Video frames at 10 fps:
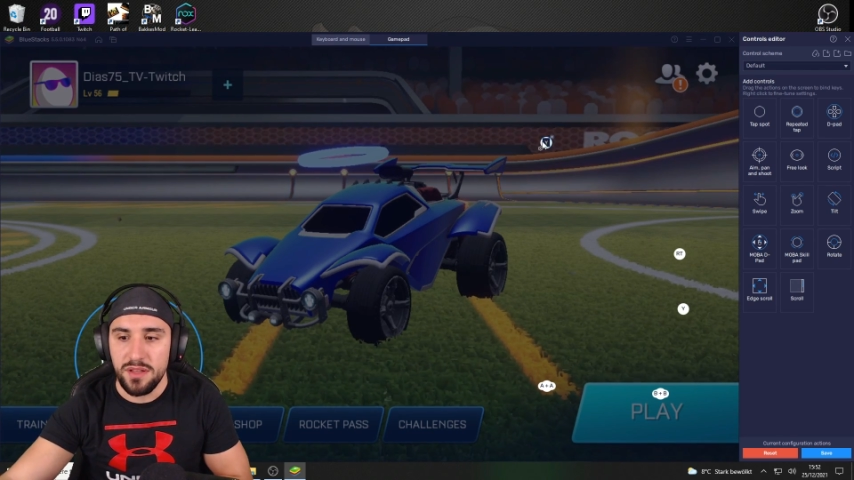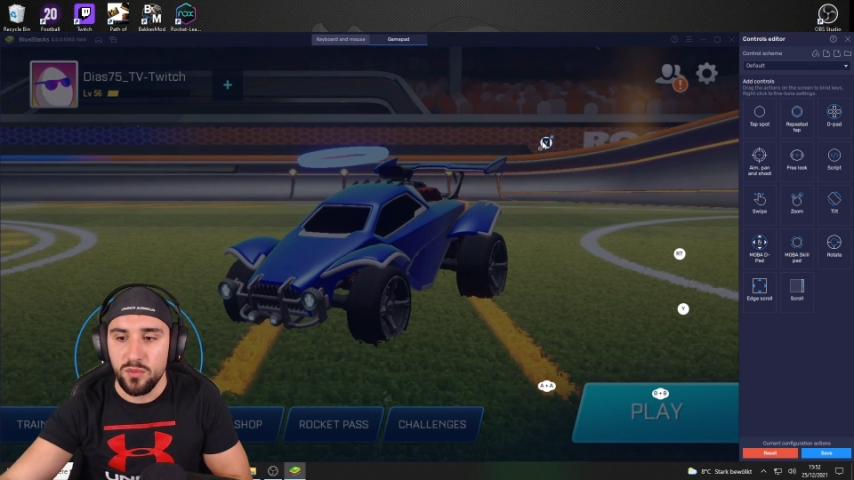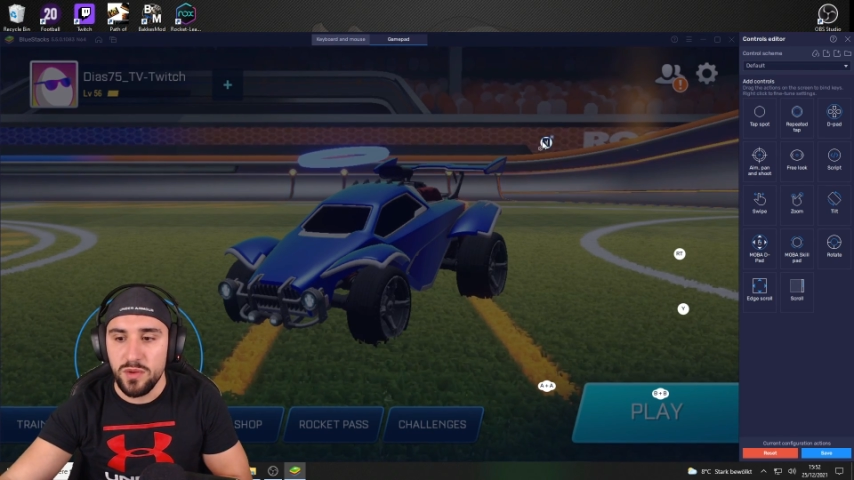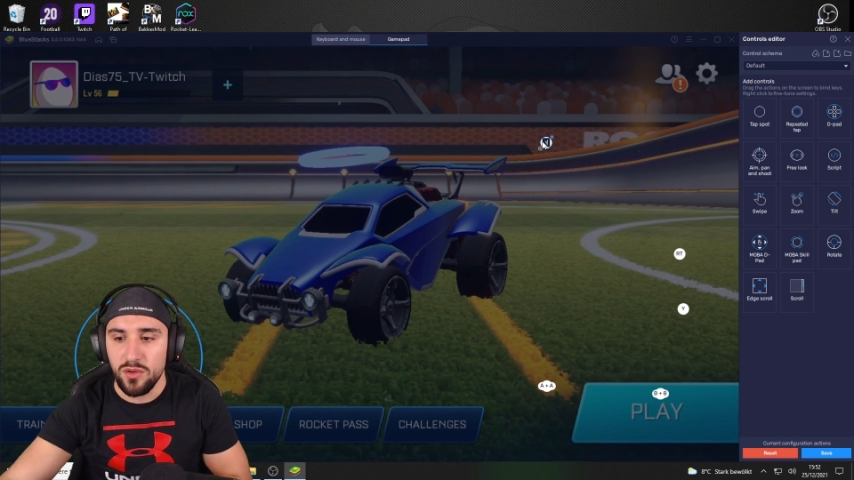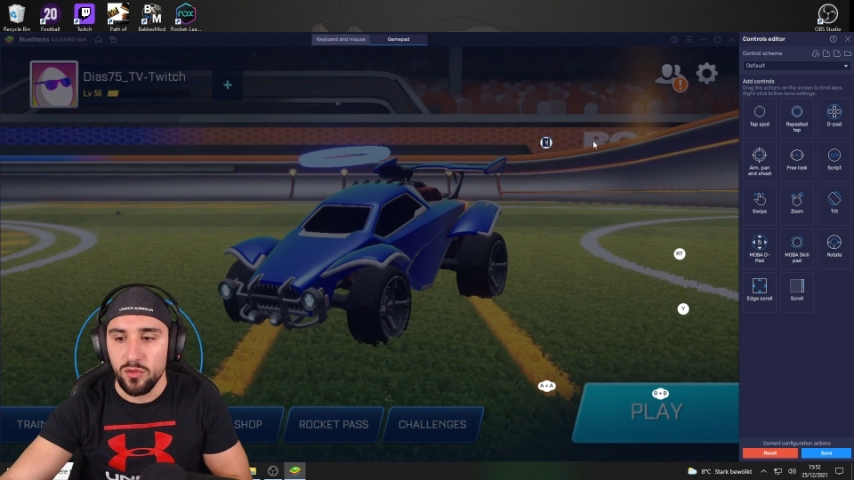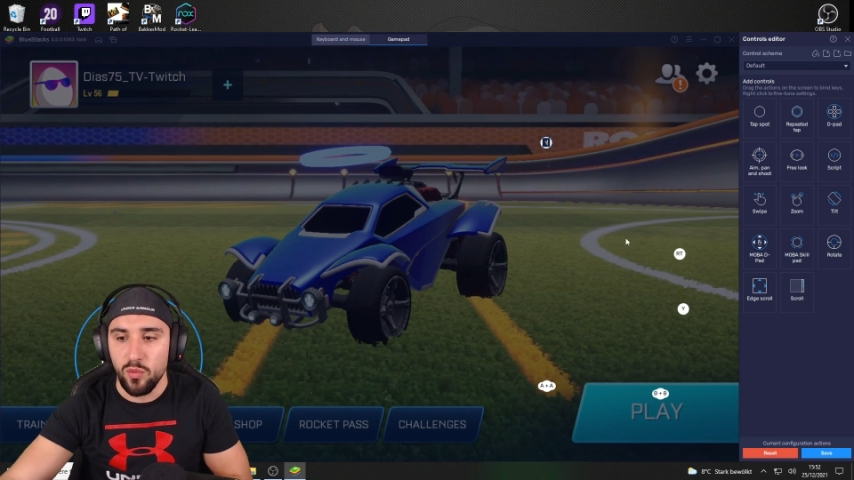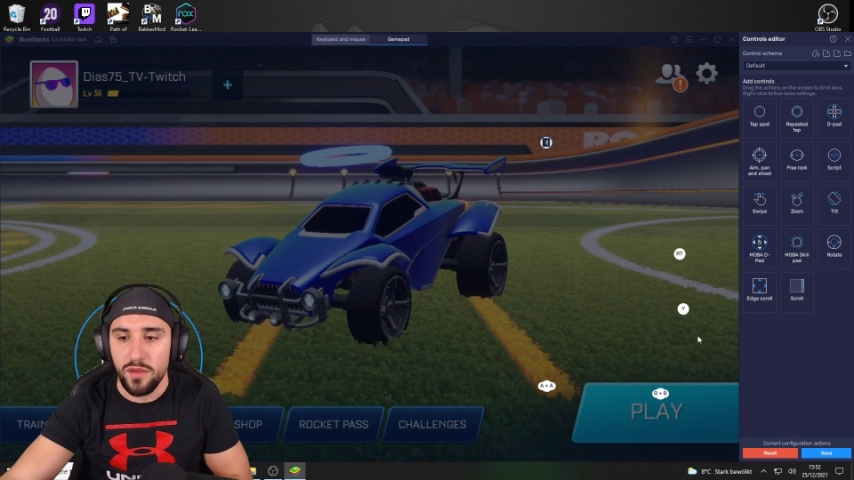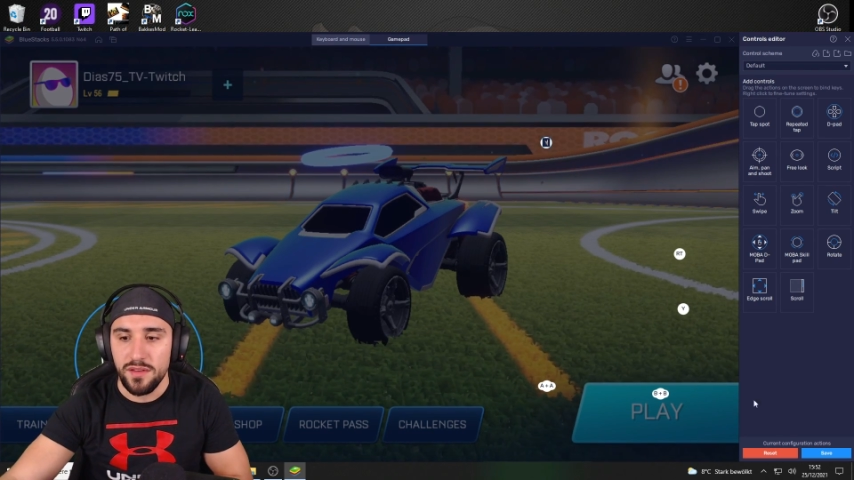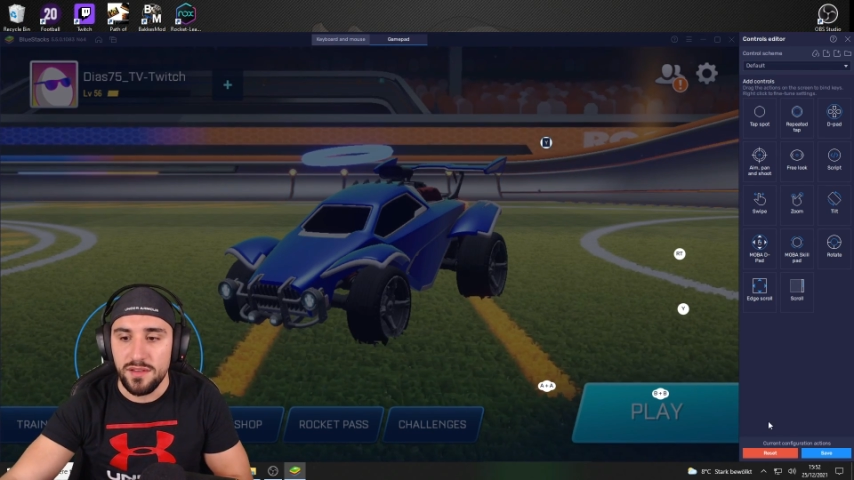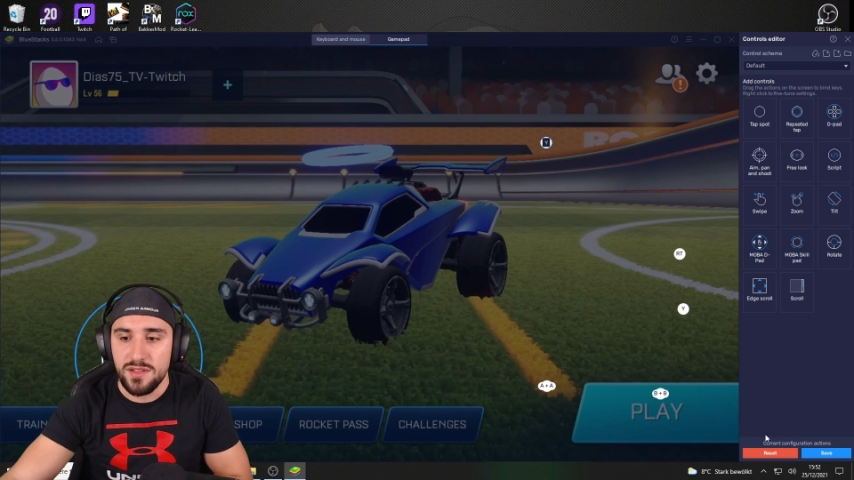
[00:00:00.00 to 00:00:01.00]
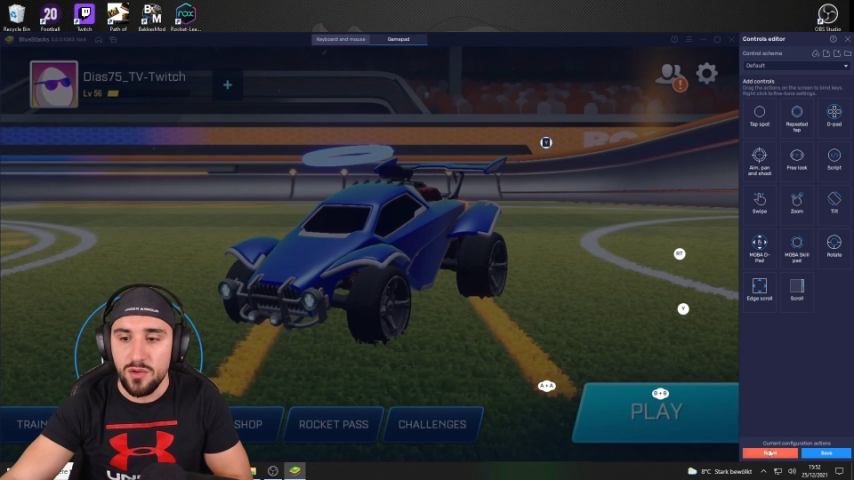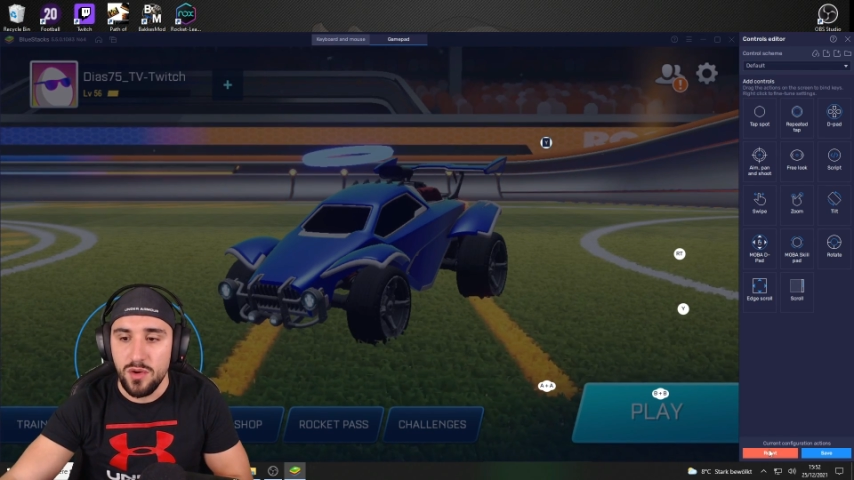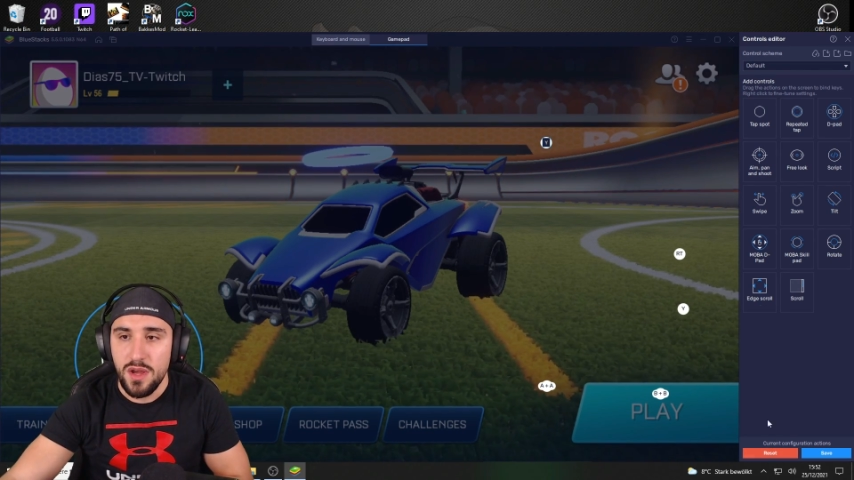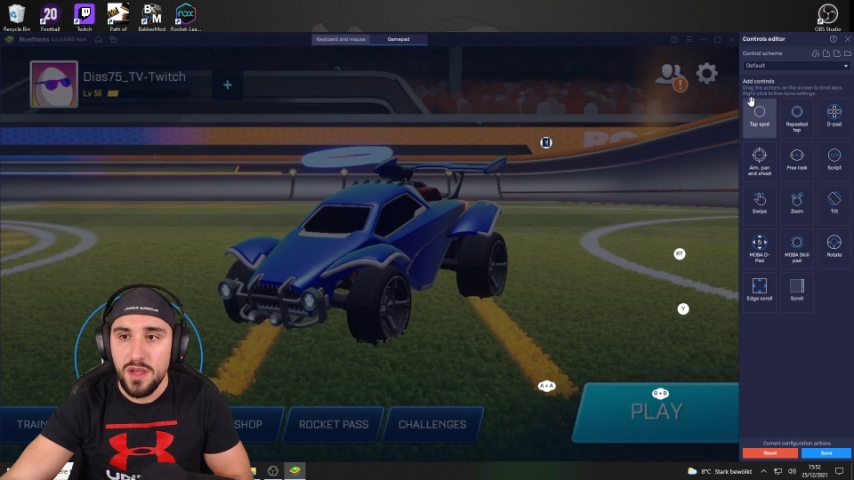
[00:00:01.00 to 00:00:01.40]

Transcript: but we don't want it so